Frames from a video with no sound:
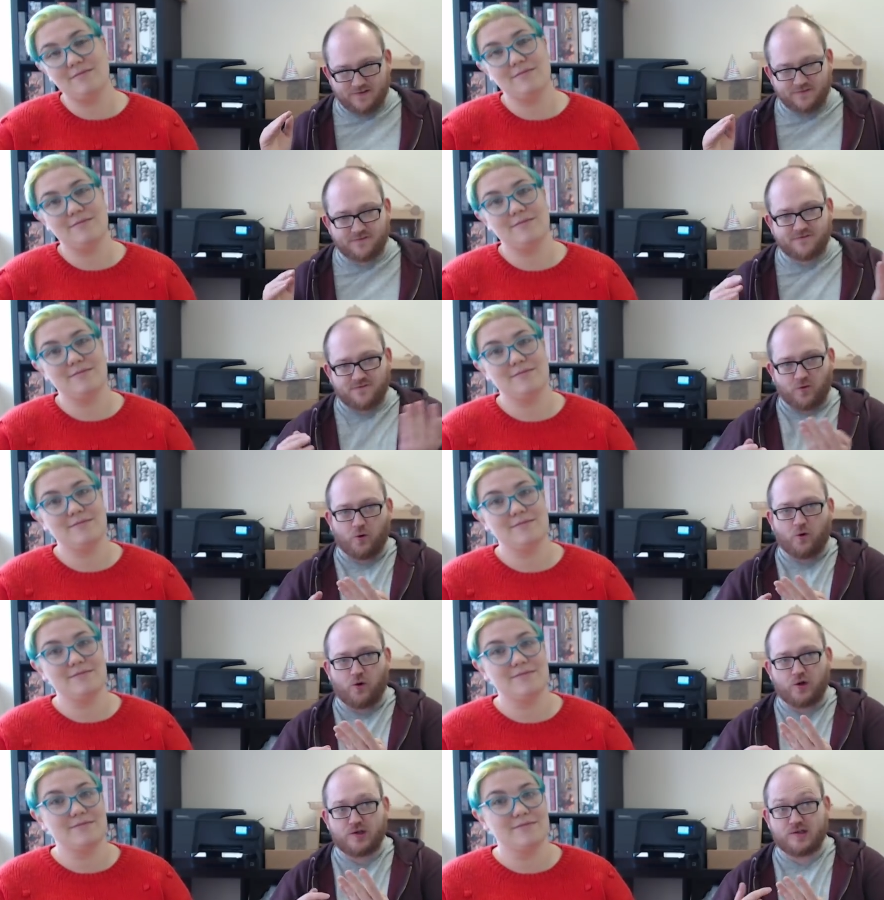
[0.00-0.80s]

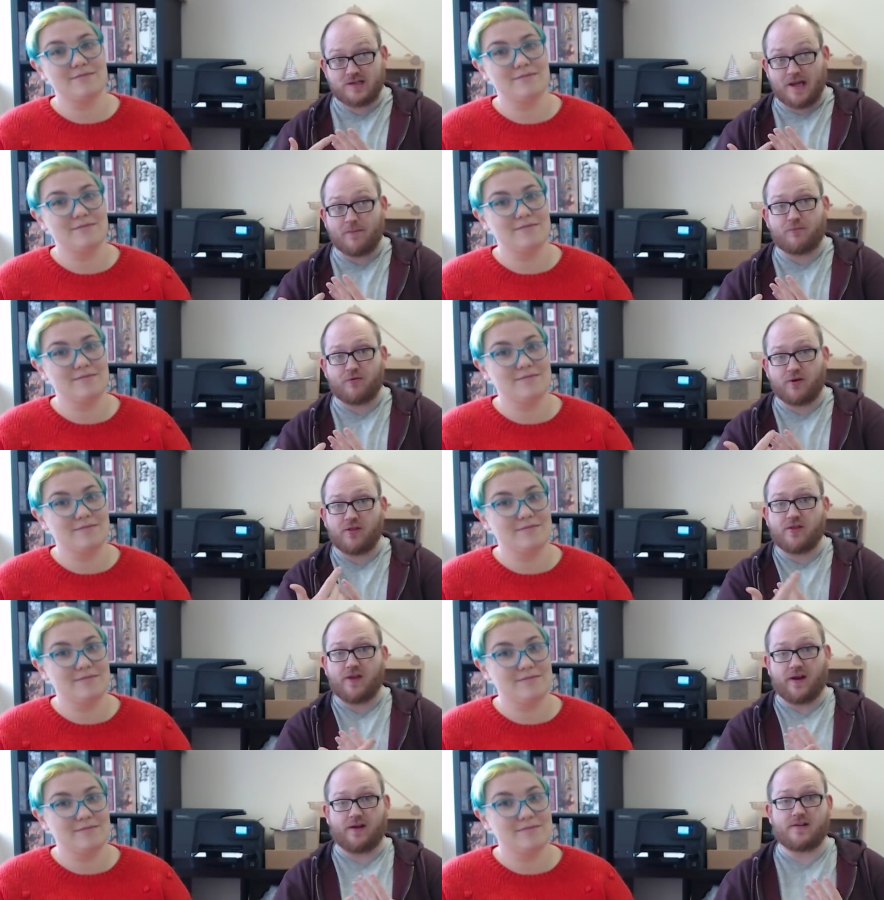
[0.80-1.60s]
Speaker 1: four separate
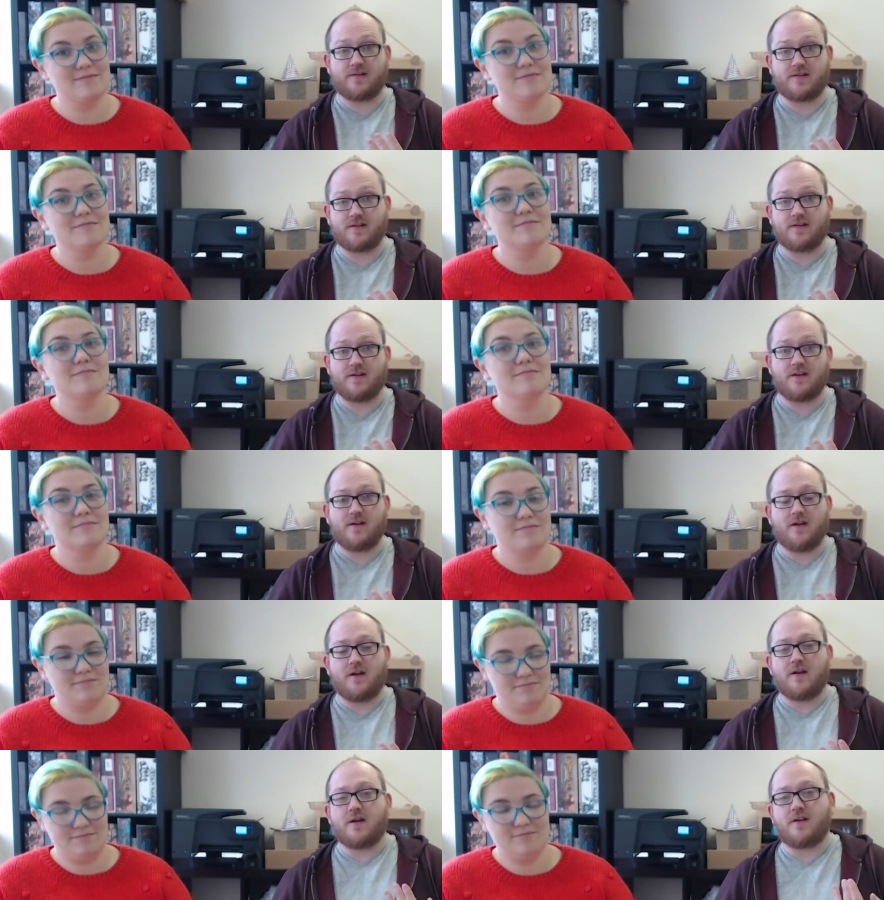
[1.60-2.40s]
things.
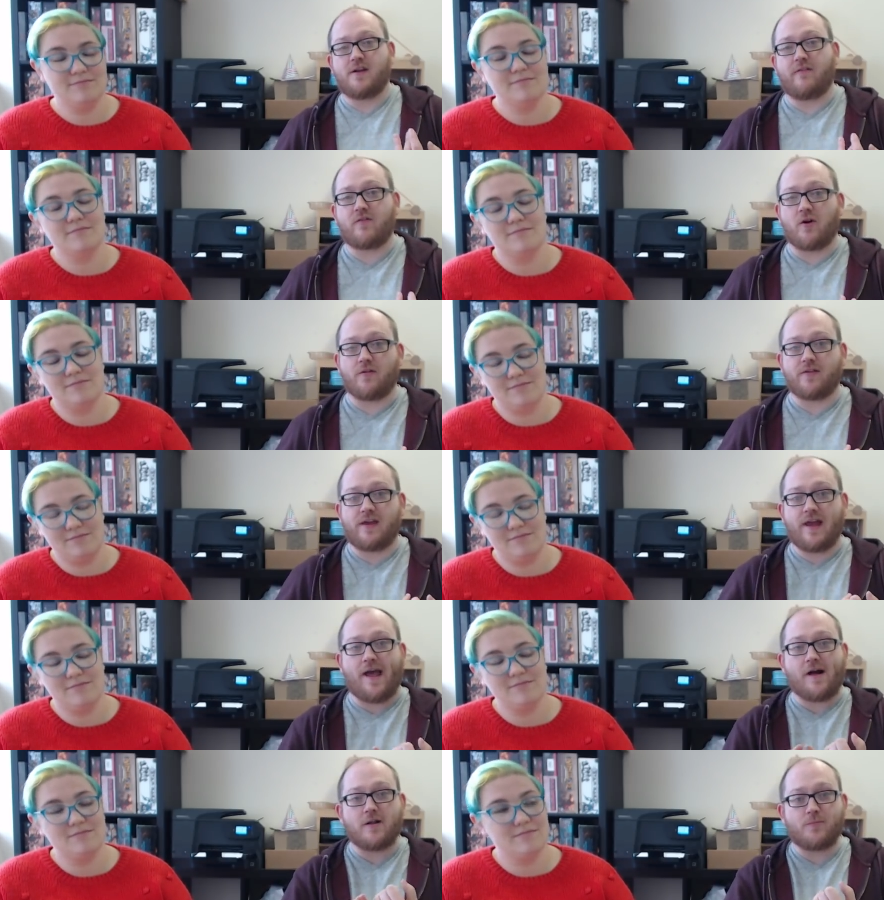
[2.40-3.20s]
You've got the
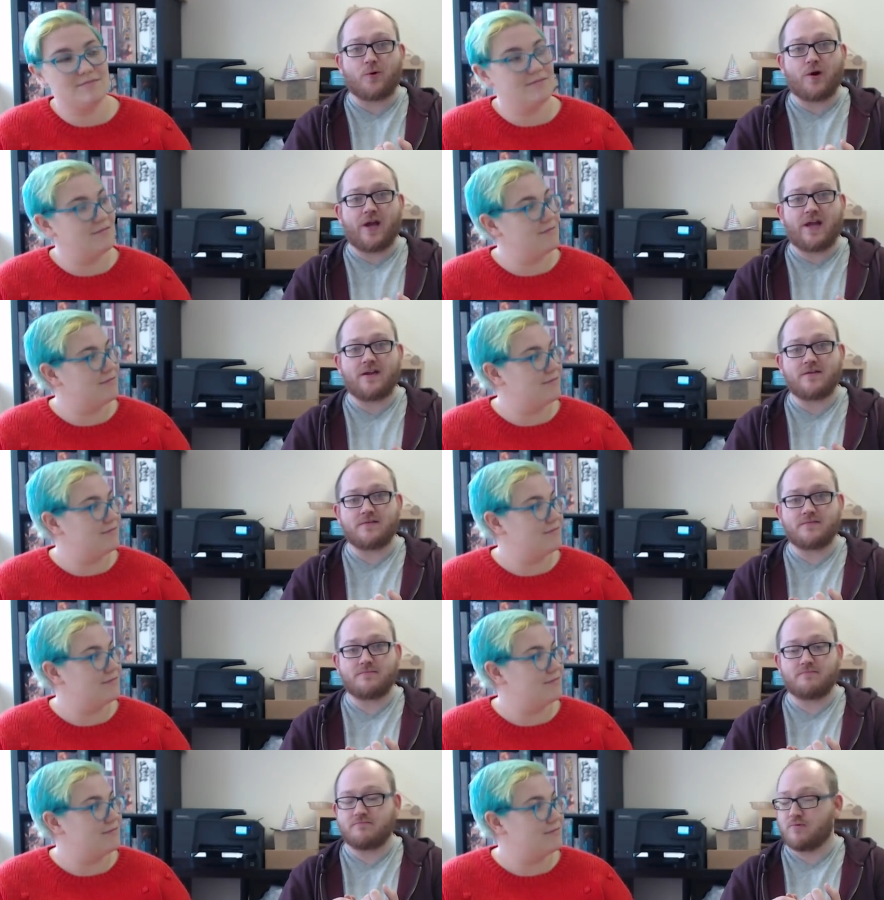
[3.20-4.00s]
Hellboy
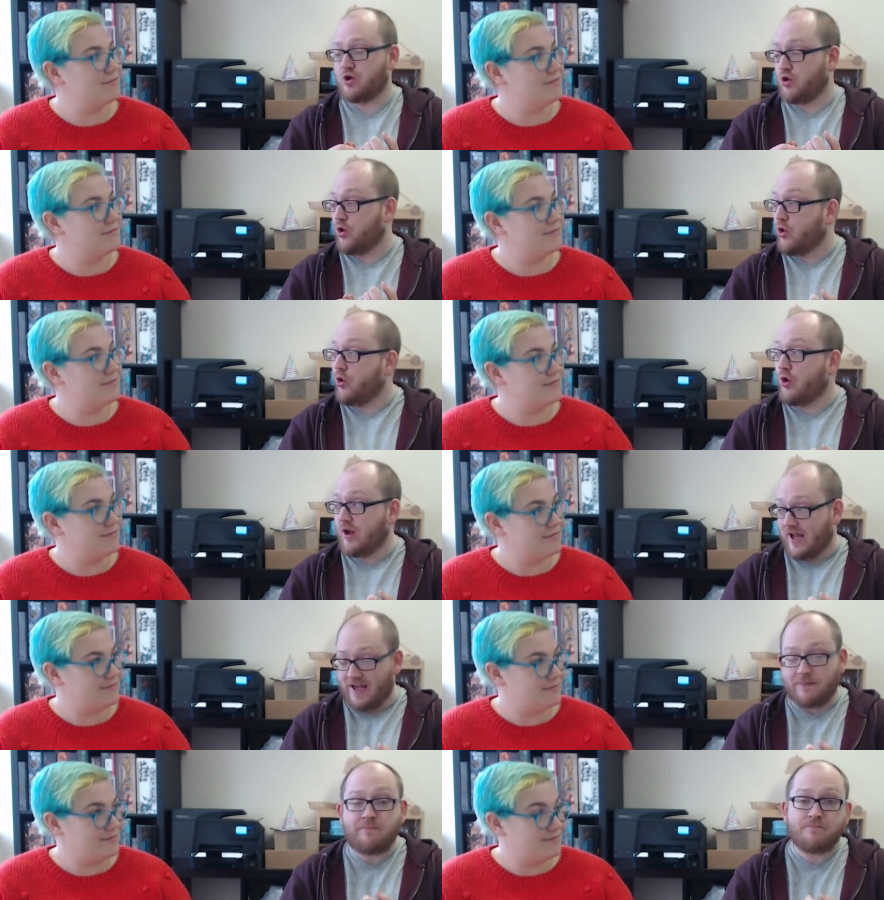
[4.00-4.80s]
core
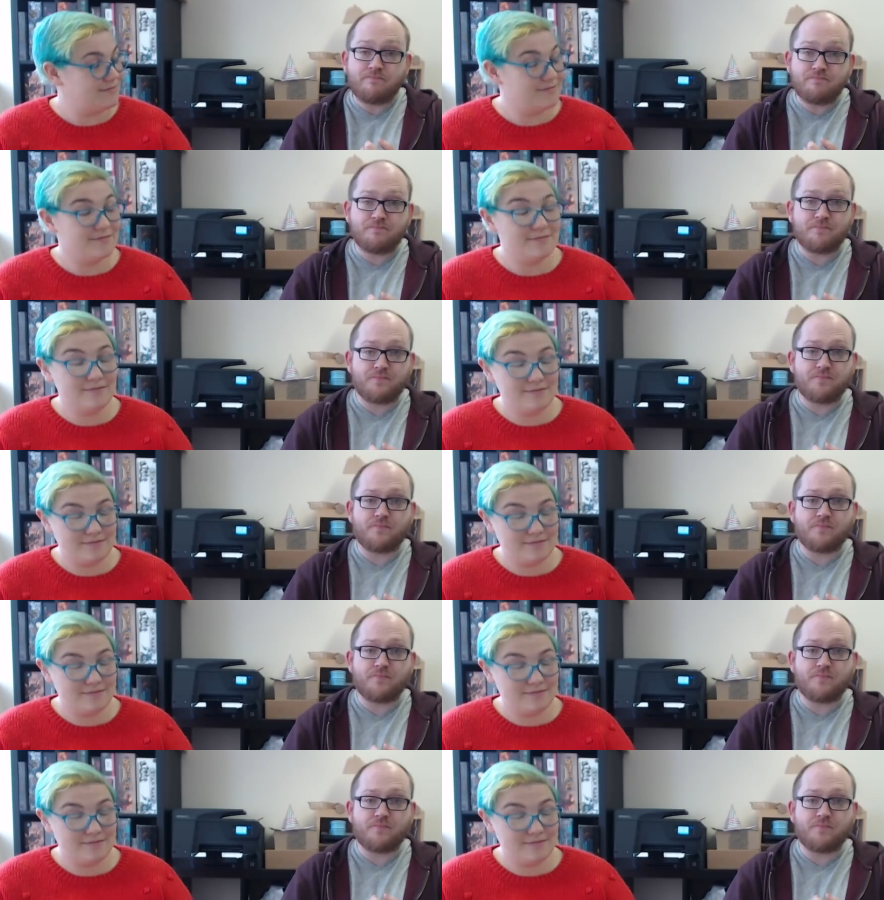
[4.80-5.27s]
game, mm-hmm.